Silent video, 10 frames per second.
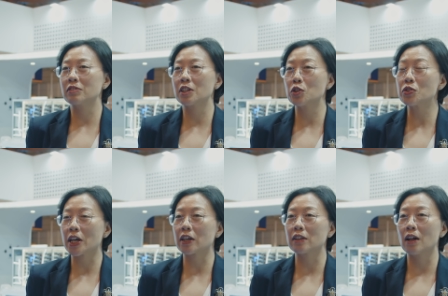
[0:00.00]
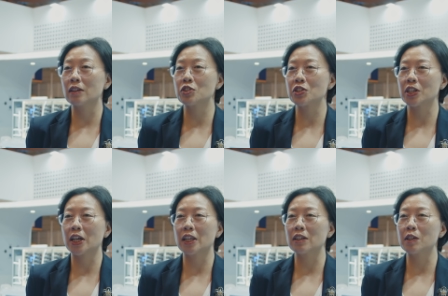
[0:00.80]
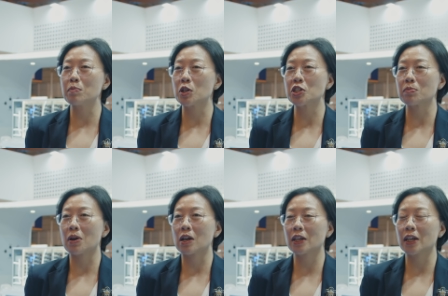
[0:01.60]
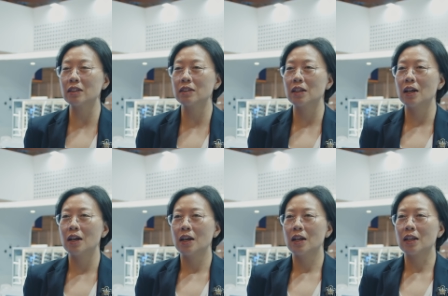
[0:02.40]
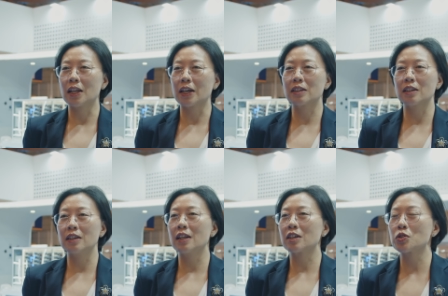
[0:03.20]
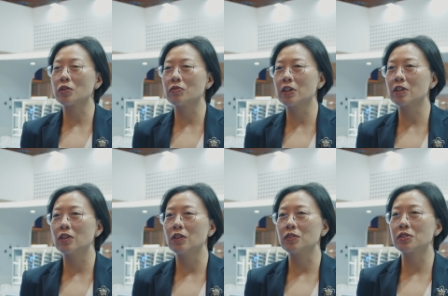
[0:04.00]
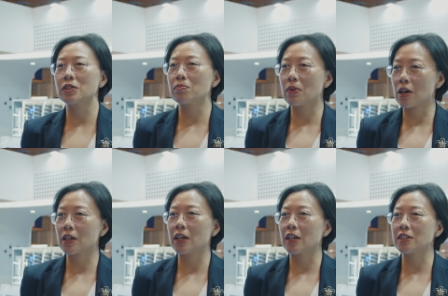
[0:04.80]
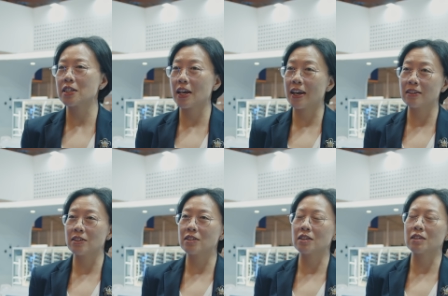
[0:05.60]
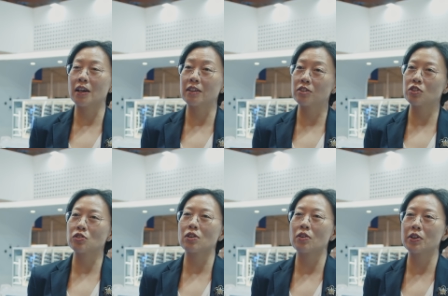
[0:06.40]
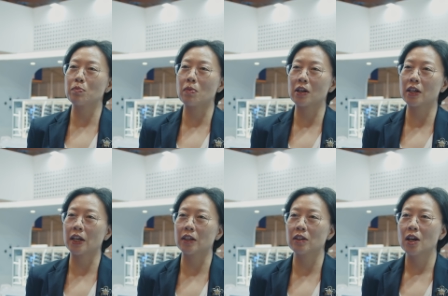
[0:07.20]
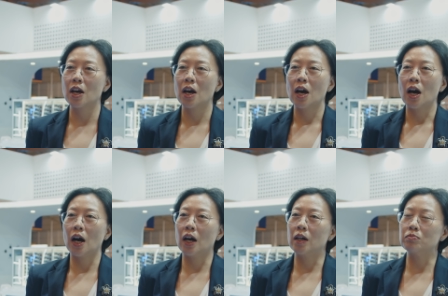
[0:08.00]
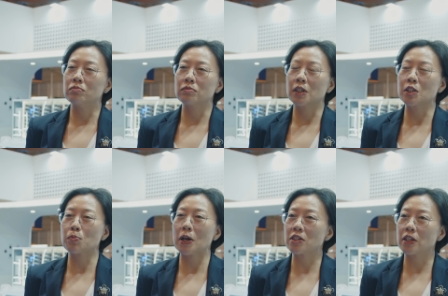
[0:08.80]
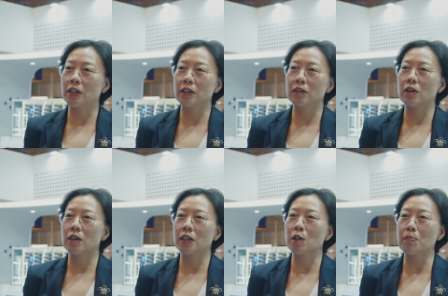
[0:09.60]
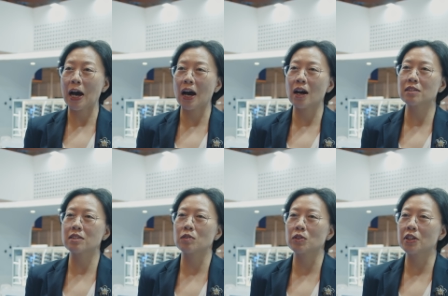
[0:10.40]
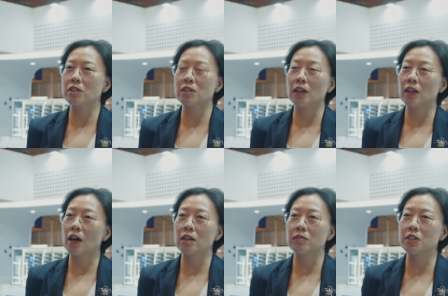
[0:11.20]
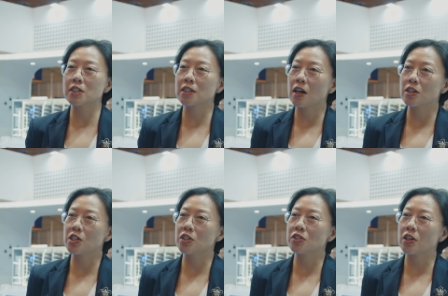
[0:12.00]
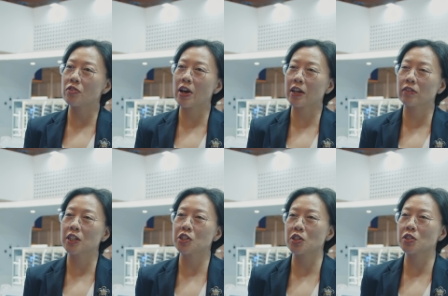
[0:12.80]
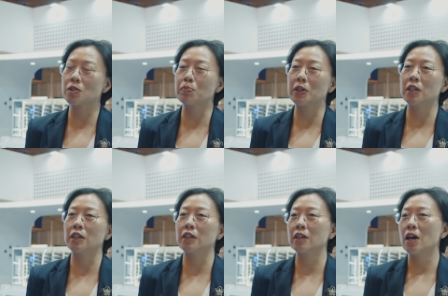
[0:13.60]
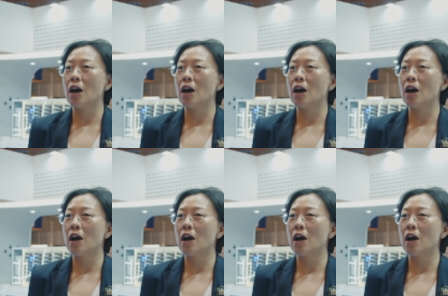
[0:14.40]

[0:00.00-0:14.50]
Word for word: the new technology in emerging market like the electric vehicles market and the energy storage market. Um, especially in the past, so there's a lot of discussions and regulations being